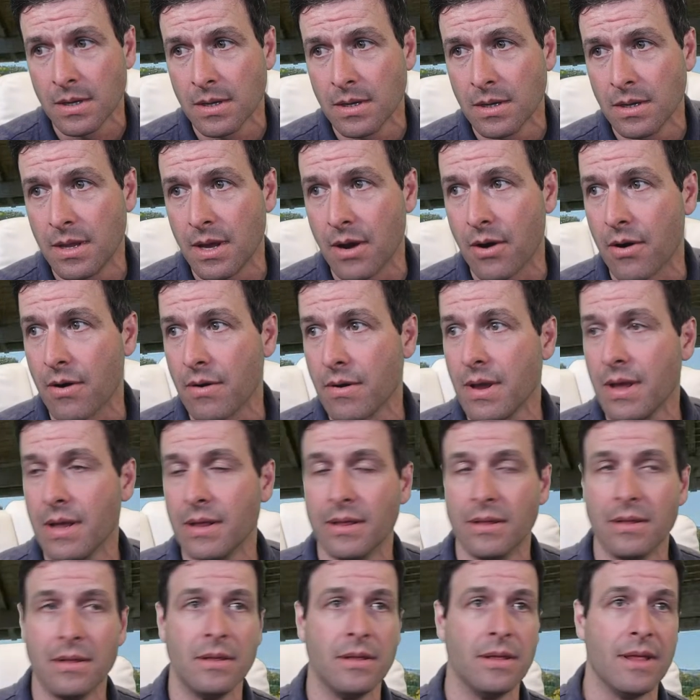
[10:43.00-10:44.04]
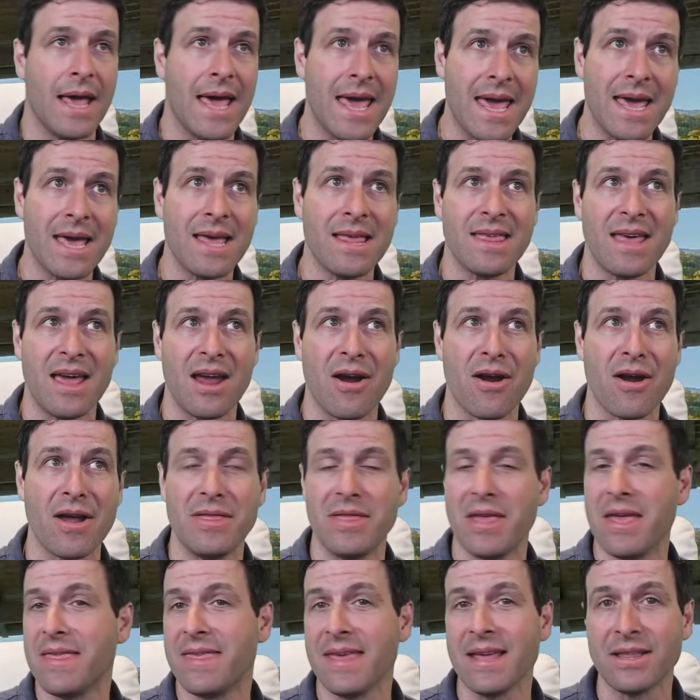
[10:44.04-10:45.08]
They're laying there
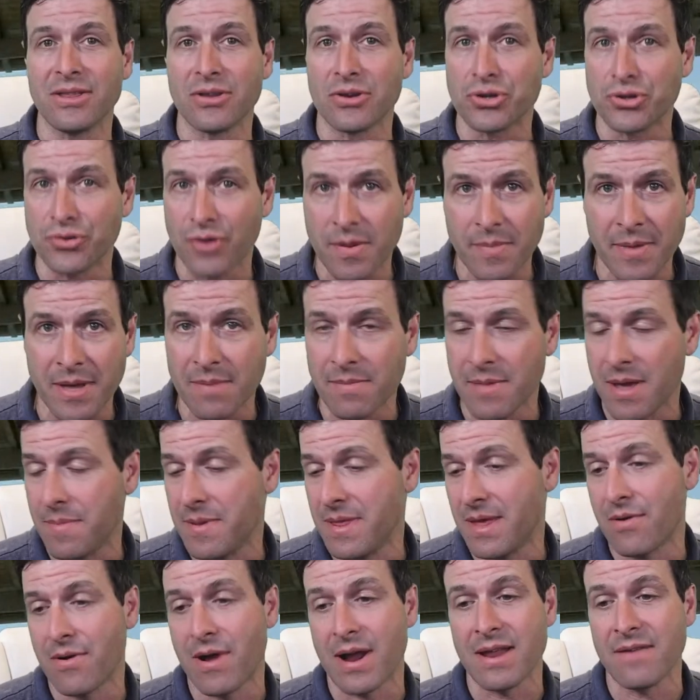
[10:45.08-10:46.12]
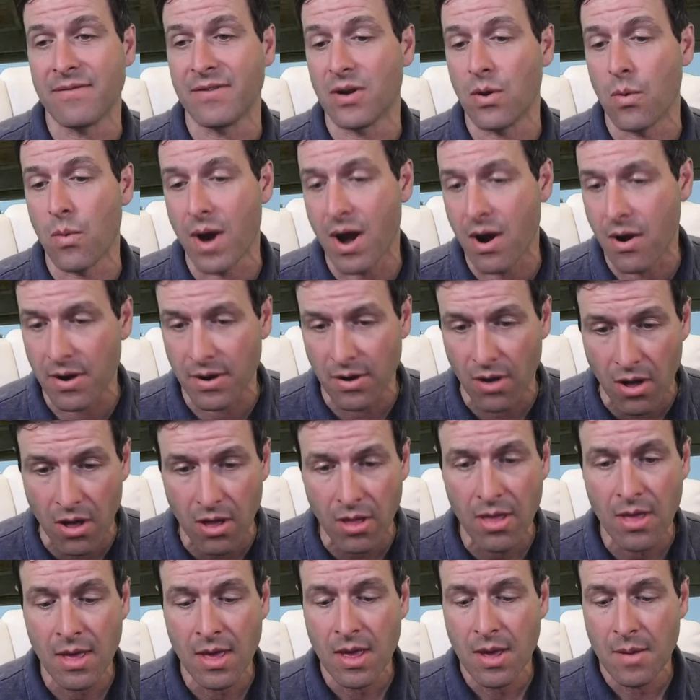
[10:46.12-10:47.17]
and they think they're dreaming, maybe they're not even aware at
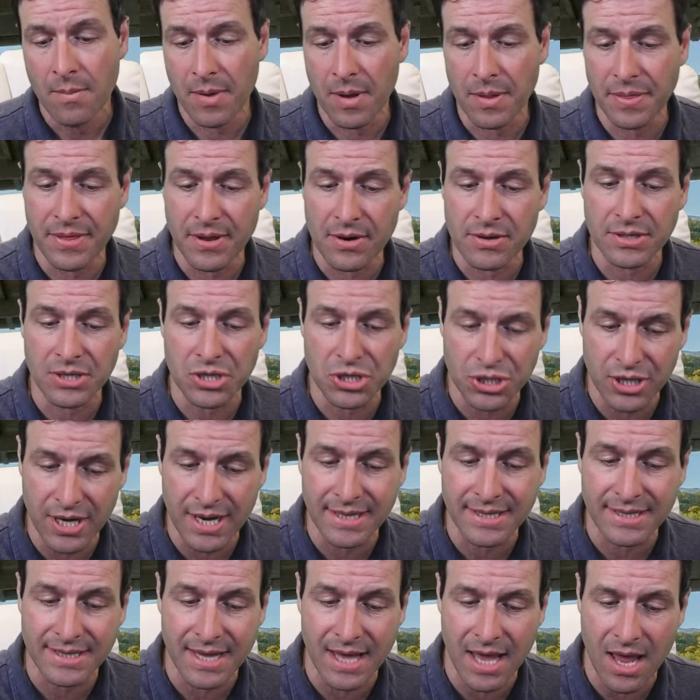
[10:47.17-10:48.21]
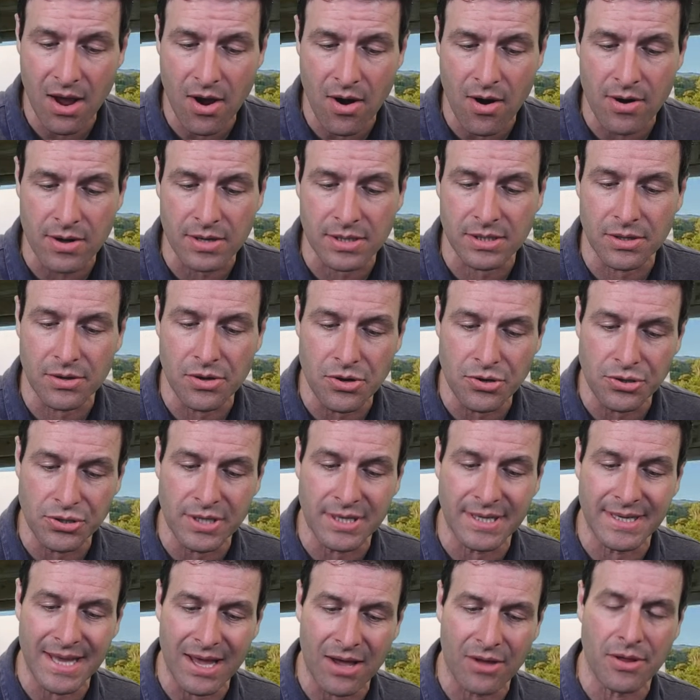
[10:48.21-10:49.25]
all, but there's a chance they are, so you
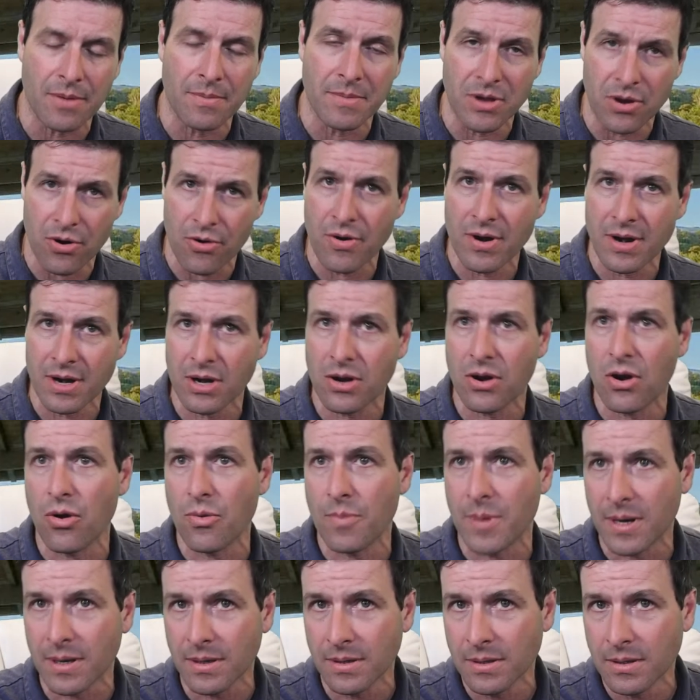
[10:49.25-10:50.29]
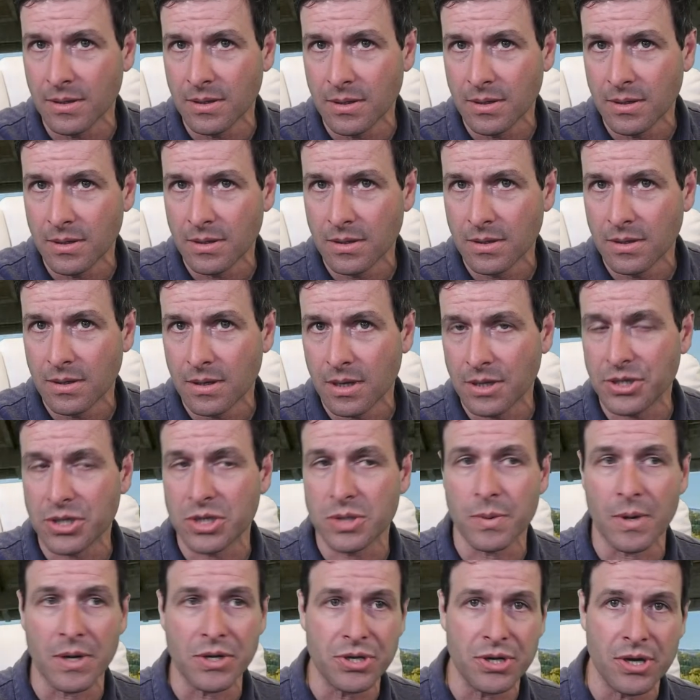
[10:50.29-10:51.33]
should tell them you're in a coma. I
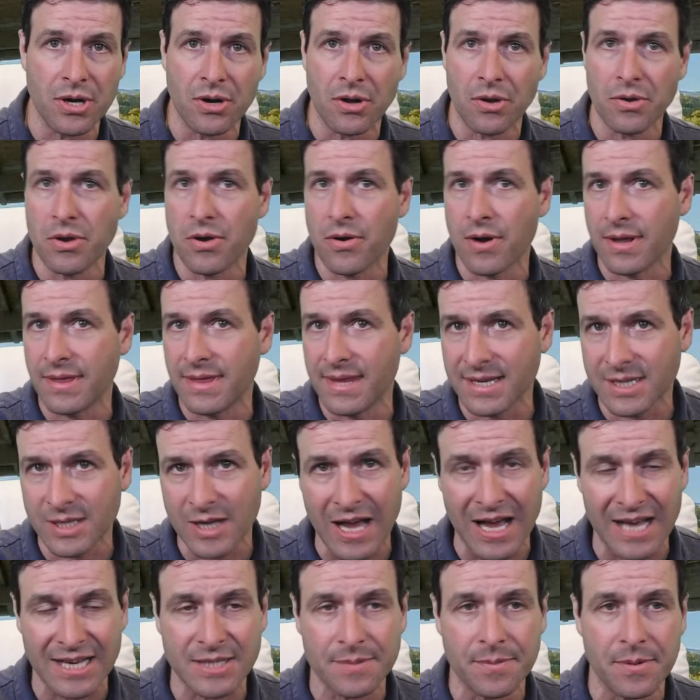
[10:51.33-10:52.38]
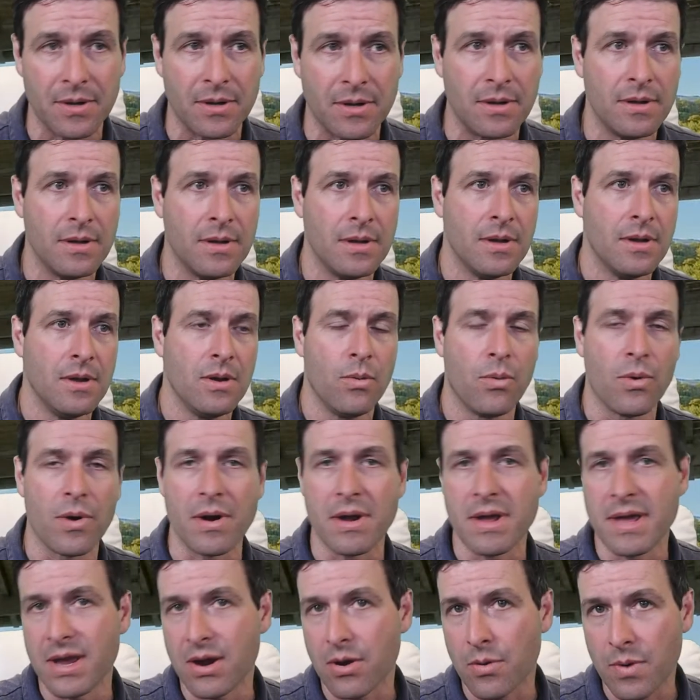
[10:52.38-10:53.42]
just want you to know you're at this hospital.
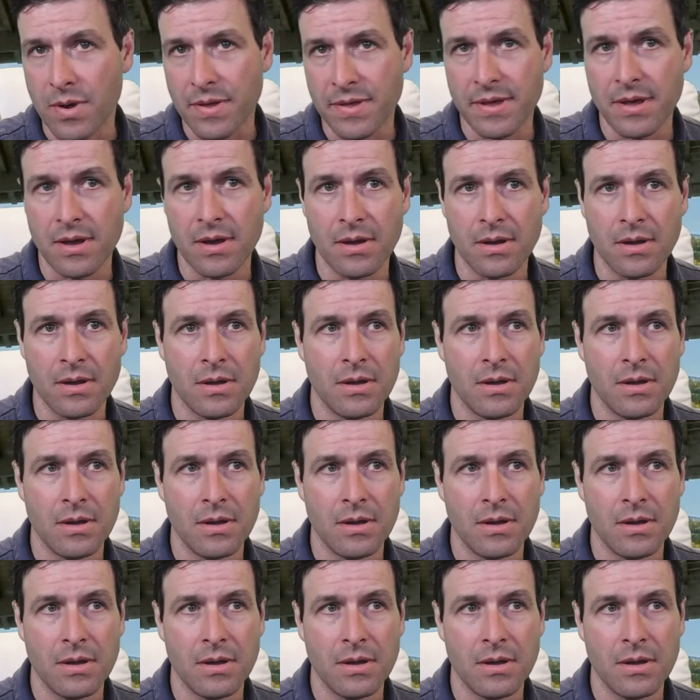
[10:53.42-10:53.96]
We're here with you.